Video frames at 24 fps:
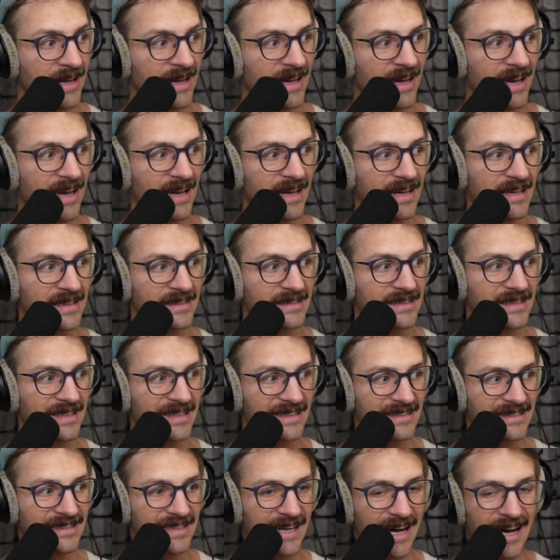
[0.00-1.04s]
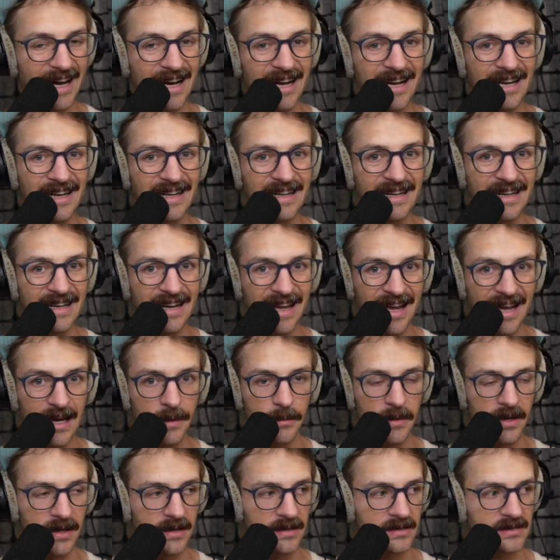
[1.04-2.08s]
and
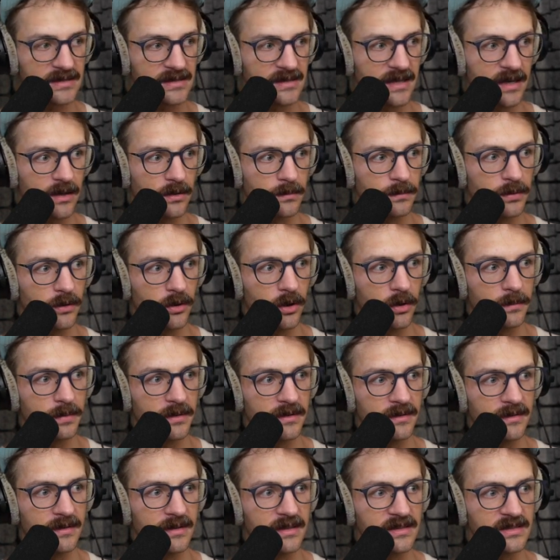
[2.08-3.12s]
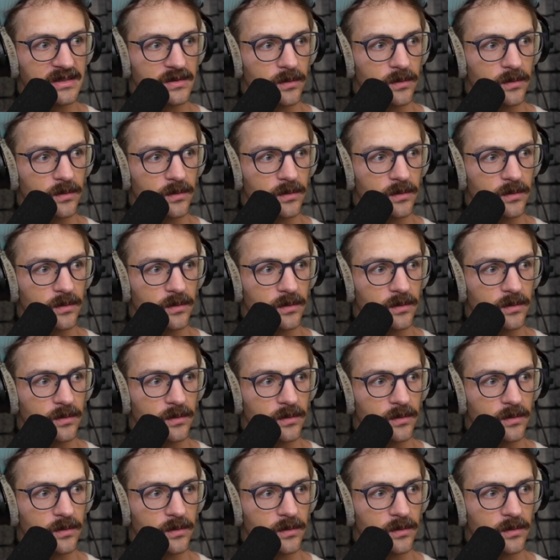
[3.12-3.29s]
dynamics. That'll pull open this